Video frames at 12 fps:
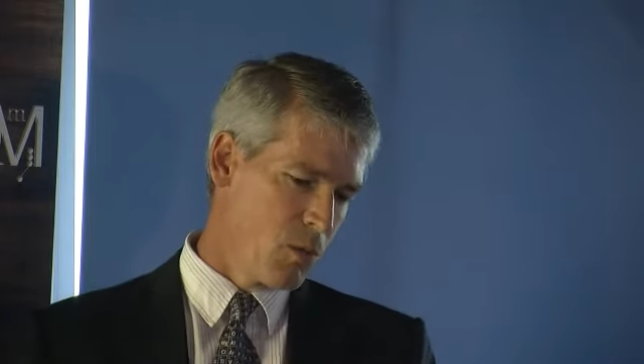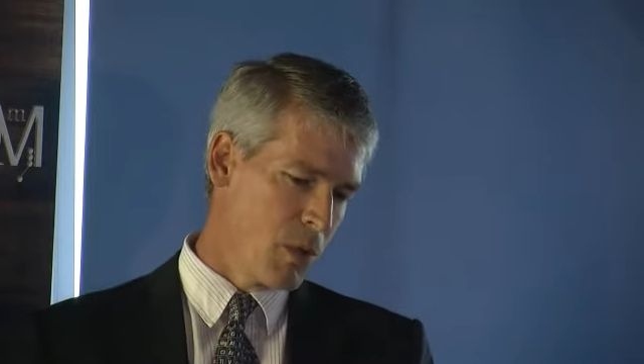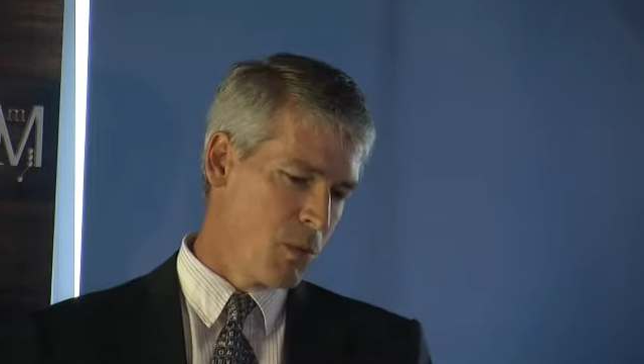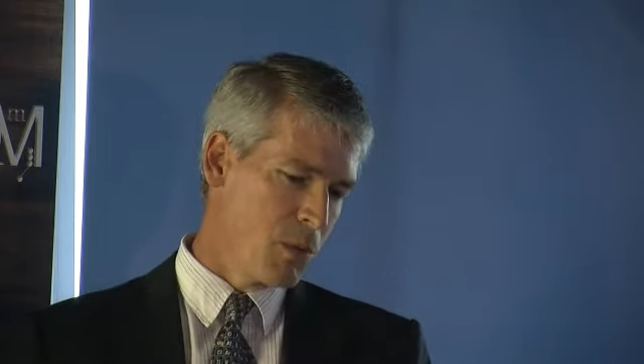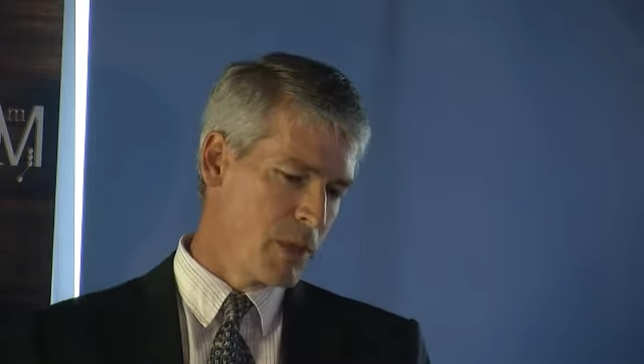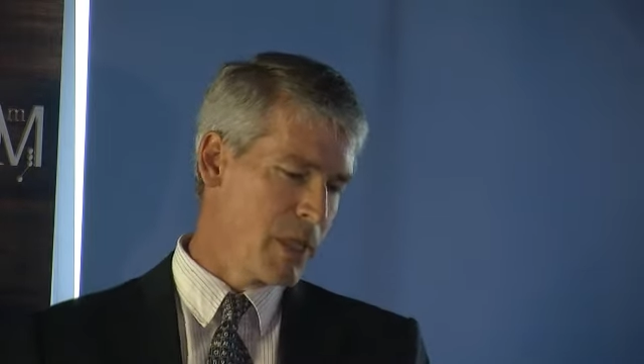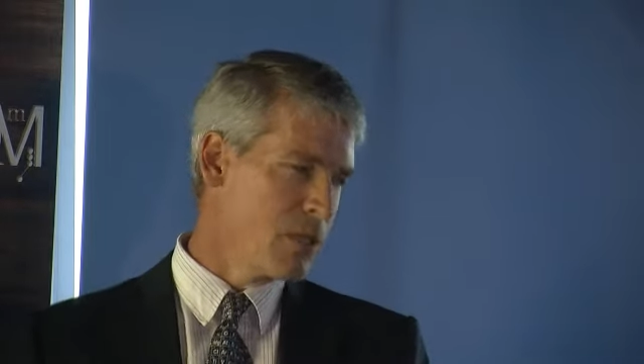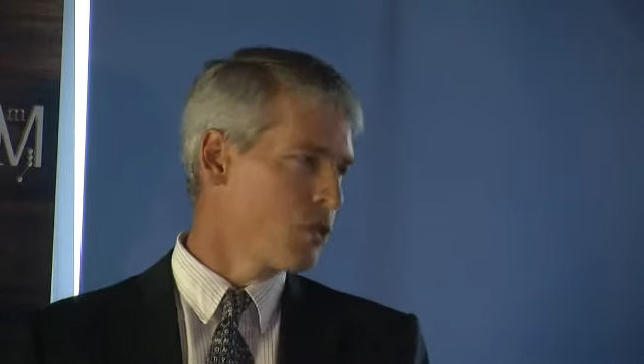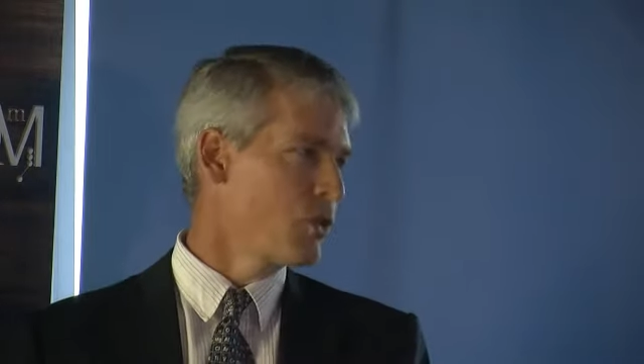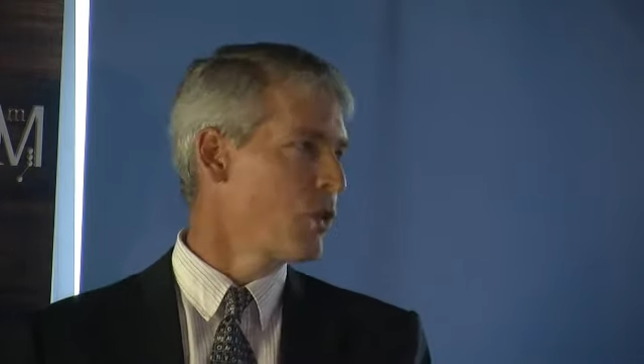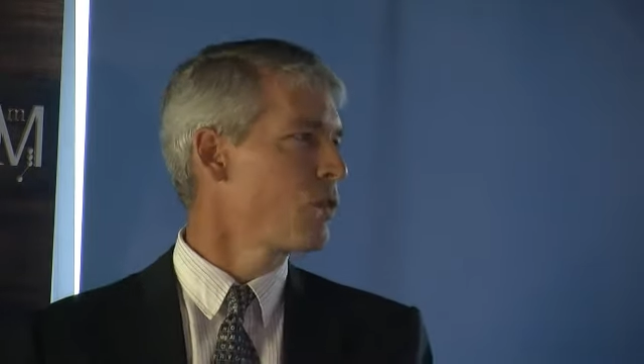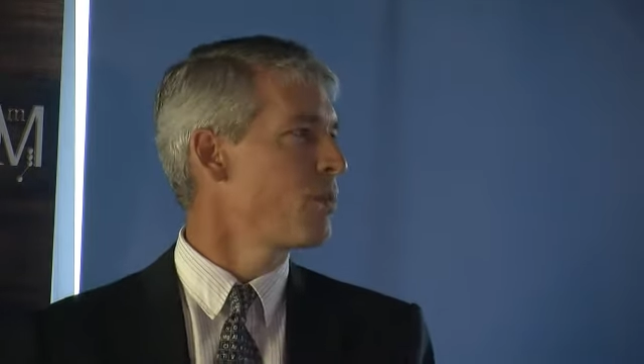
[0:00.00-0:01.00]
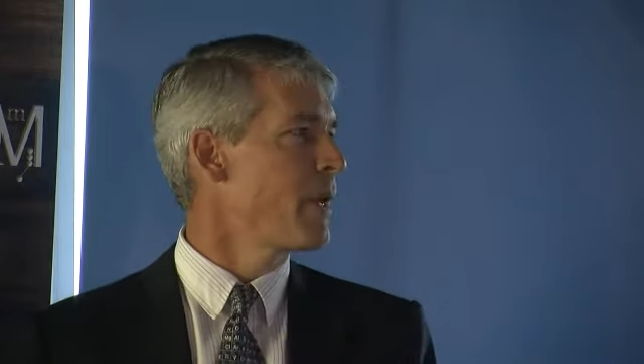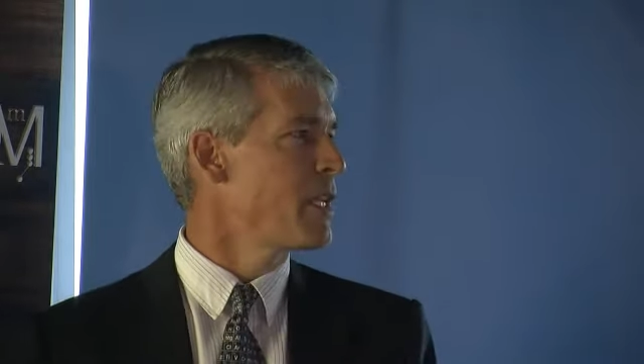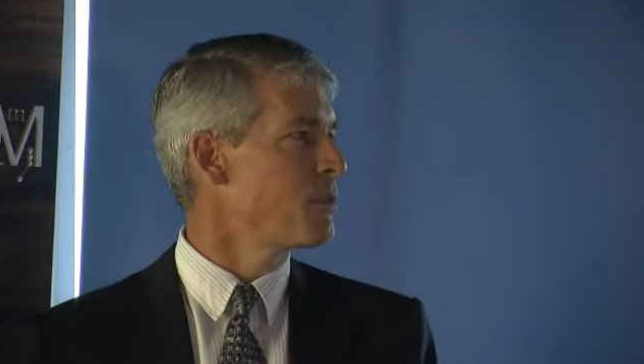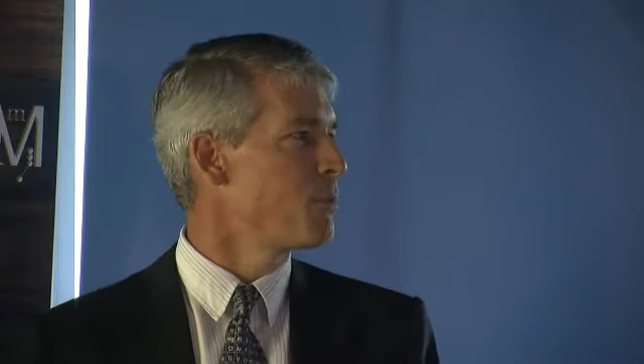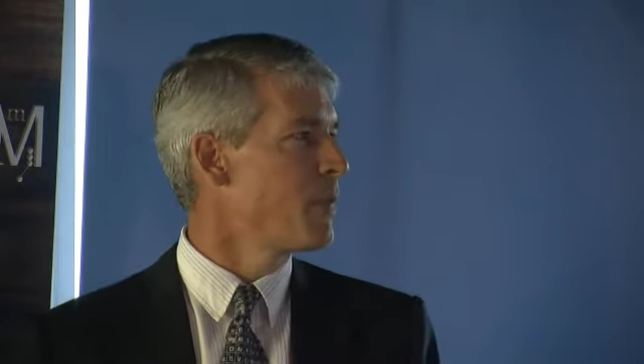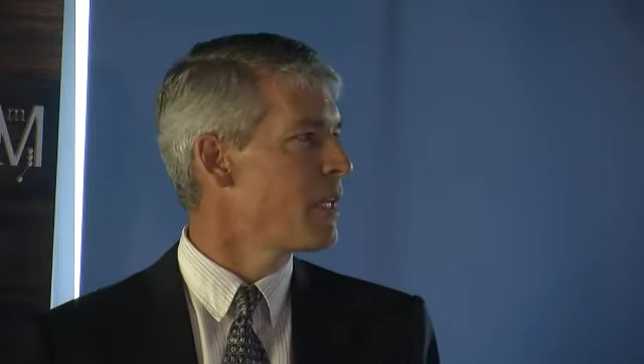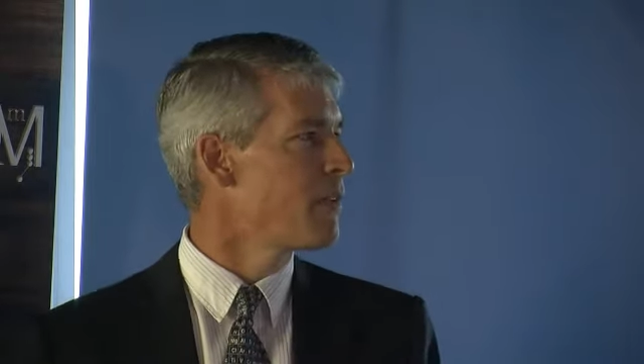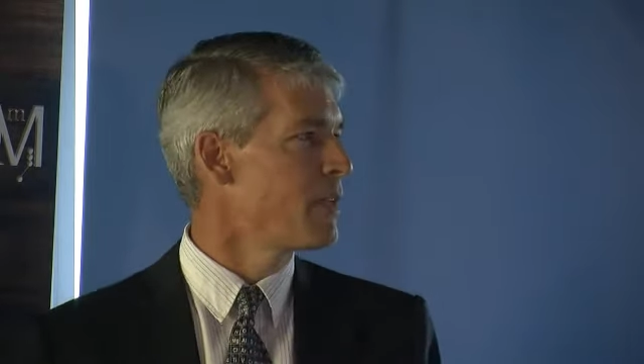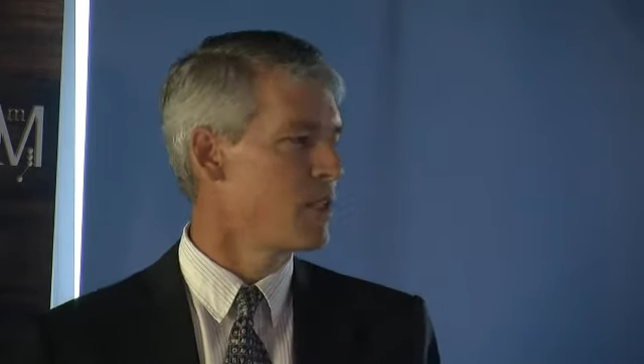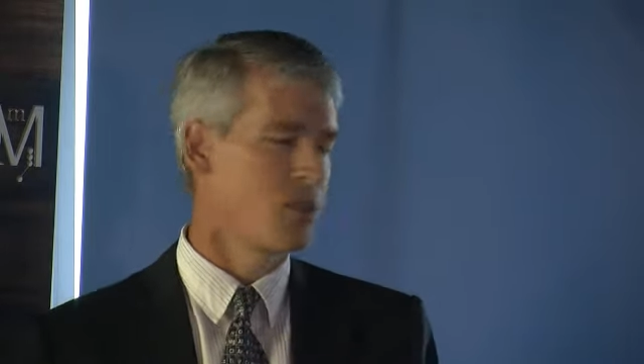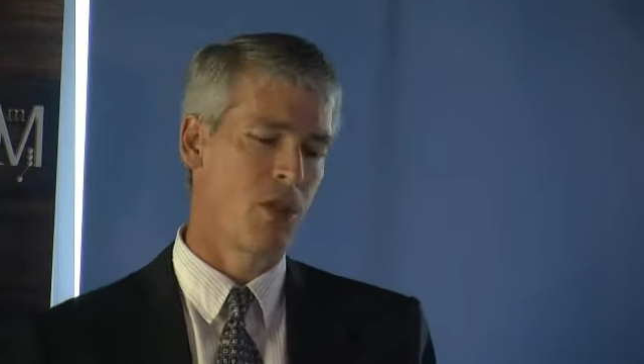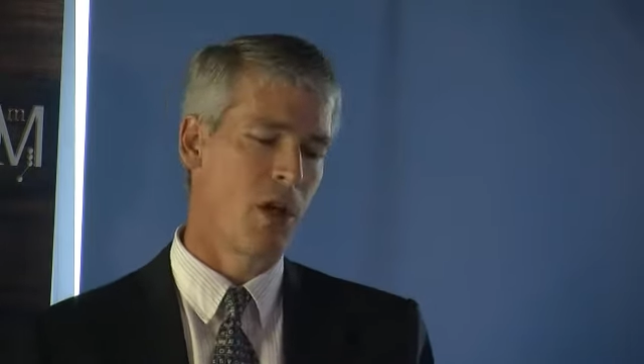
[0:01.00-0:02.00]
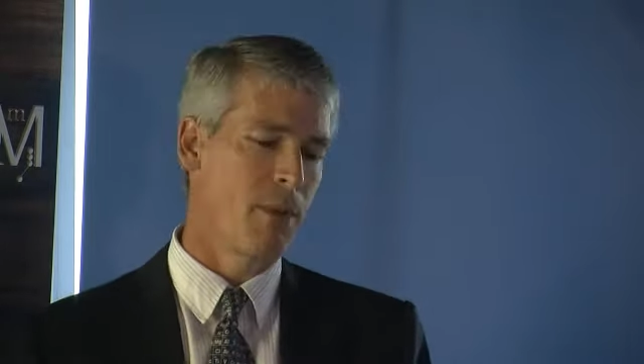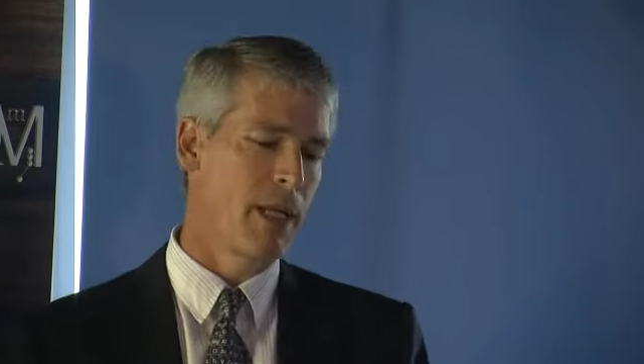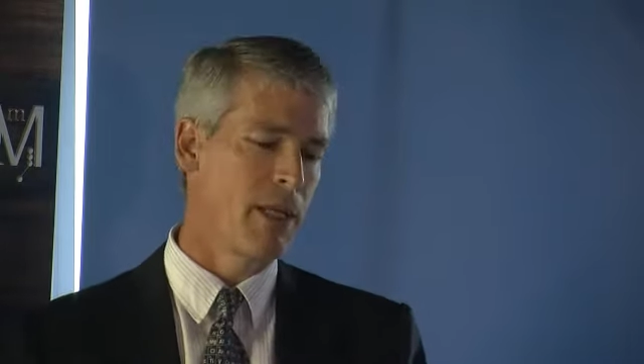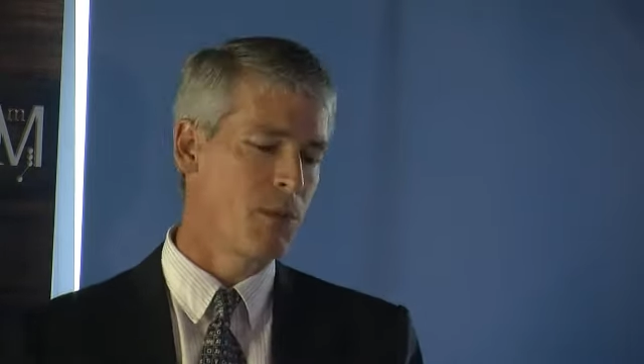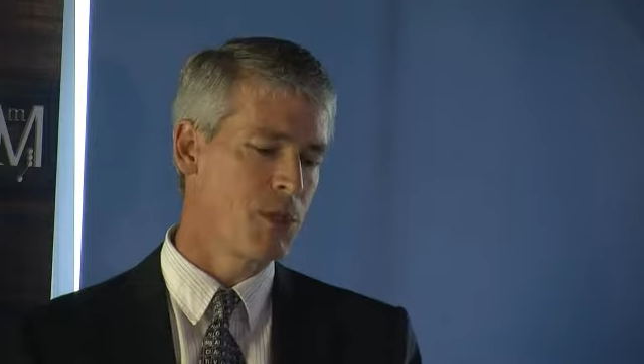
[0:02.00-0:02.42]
we didn't drill the best bit of this anomaly.